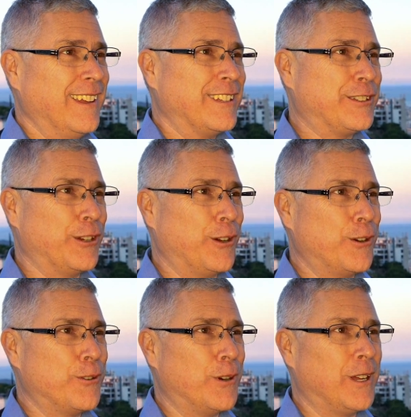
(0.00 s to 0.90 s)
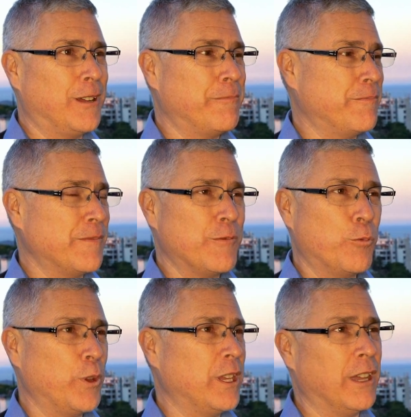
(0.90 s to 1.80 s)
So
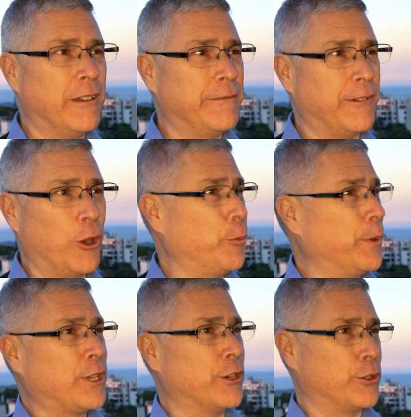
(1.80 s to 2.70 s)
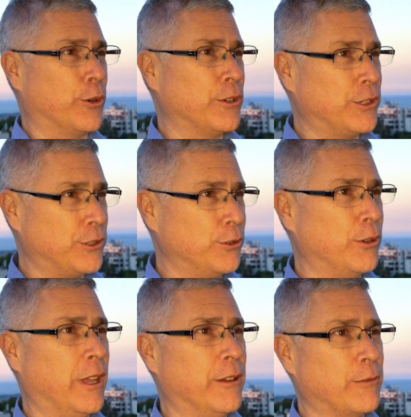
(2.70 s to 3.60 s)
we have opened our doors
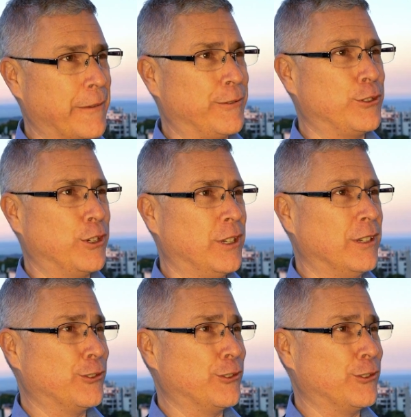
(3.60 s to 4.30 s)
to a refugee